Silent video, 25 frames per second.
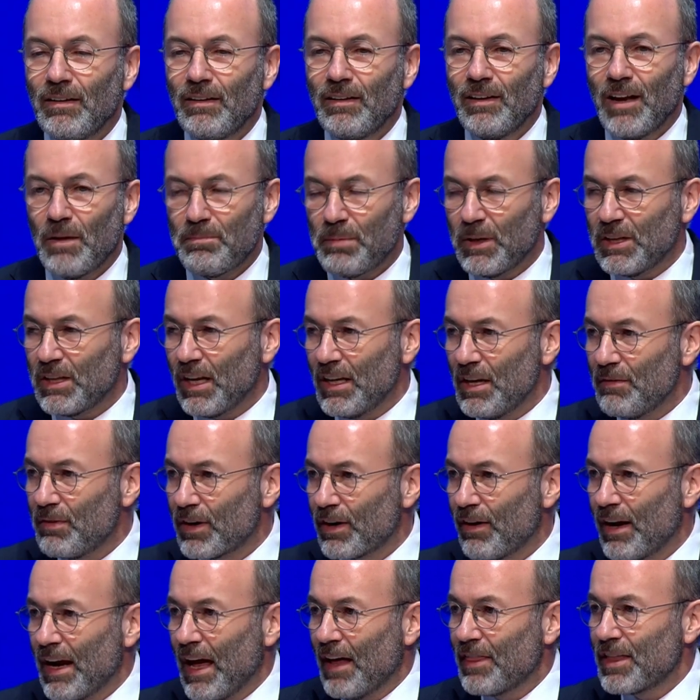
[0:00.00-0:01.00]
let me
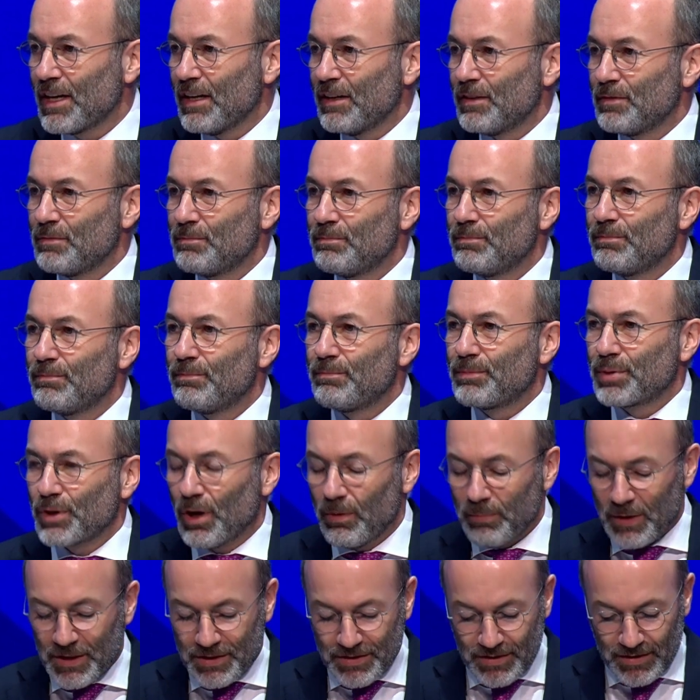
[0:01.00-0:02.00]
deliver another
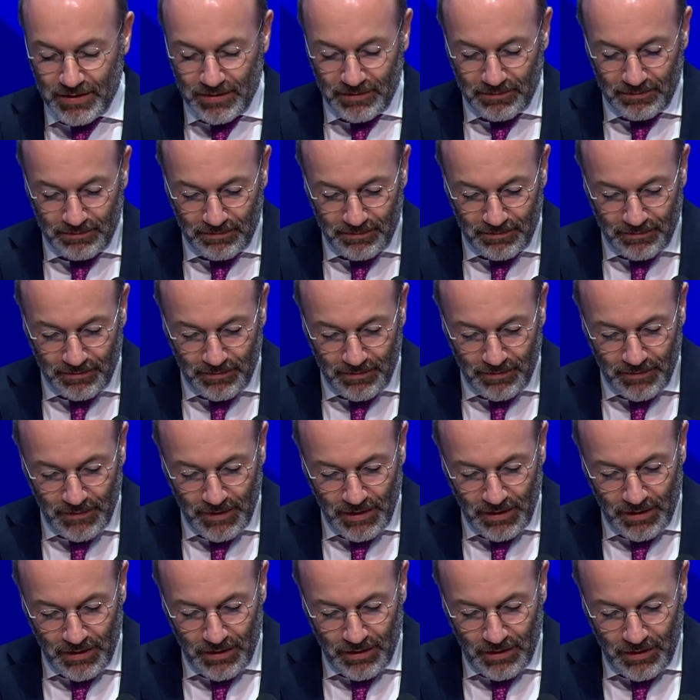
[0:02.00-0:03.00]
promise.
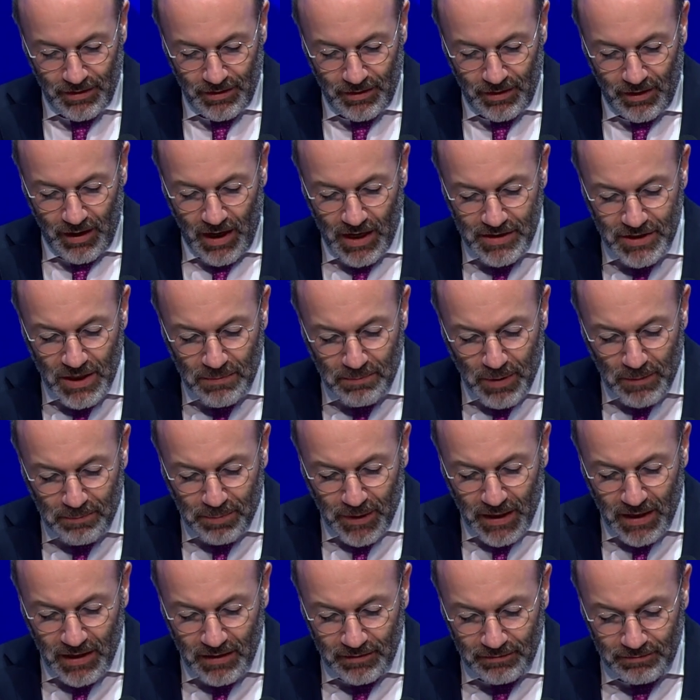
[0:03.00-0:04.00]
As
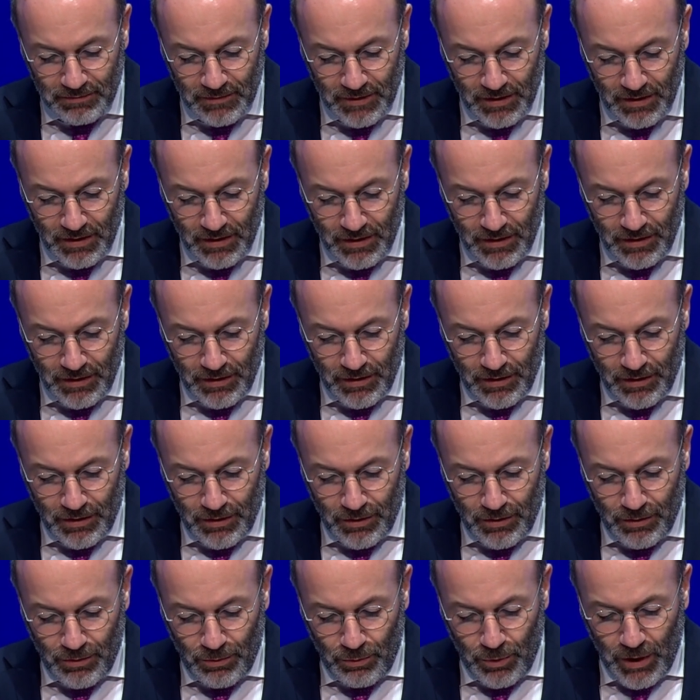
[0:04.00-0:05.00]
EPP,
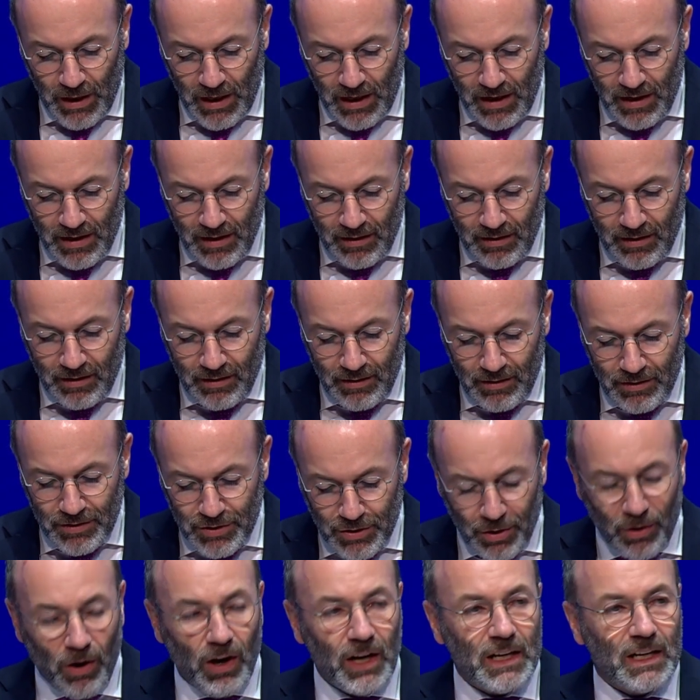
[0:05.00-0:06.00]
we
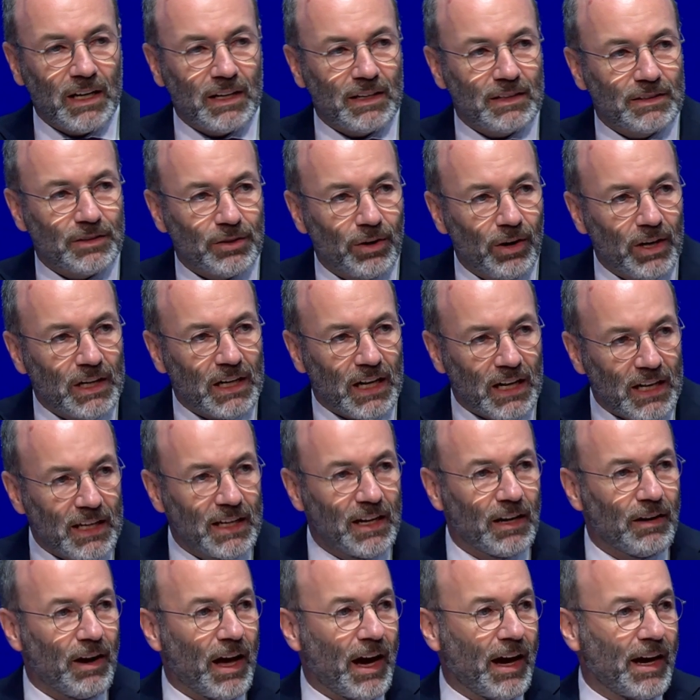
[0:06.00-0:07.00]
draw a
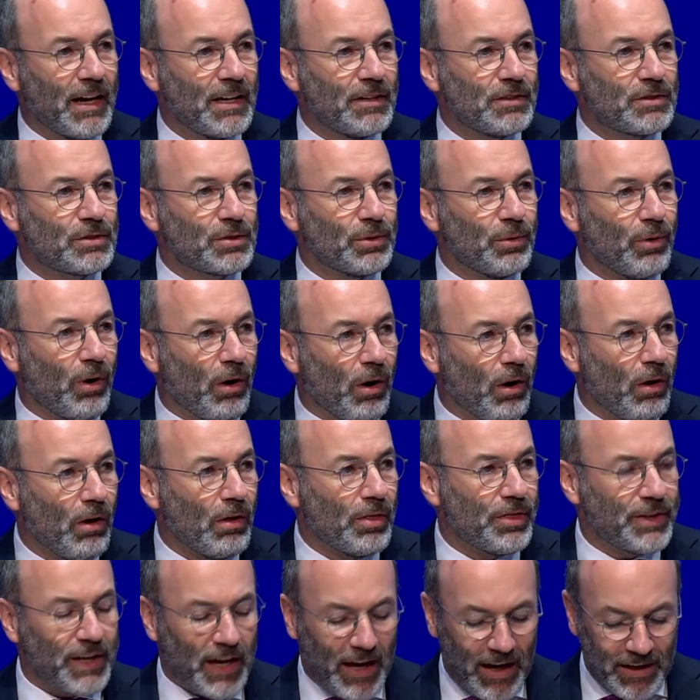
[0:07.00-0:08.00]
clear line to
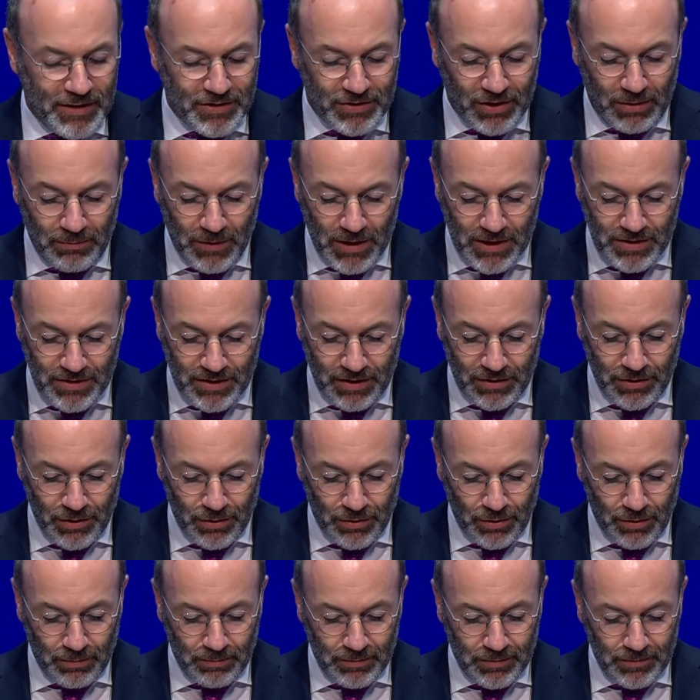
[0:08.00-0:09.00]
all the extremists in
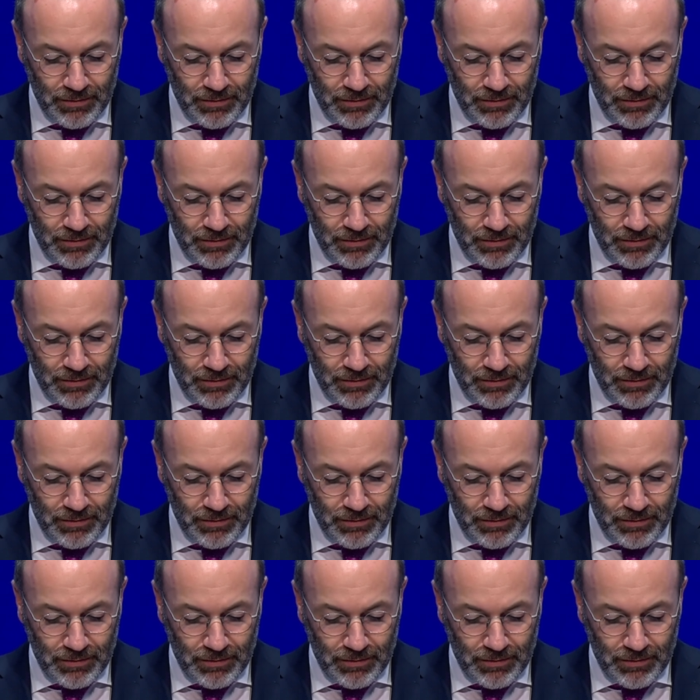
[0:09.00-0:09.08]
Europe.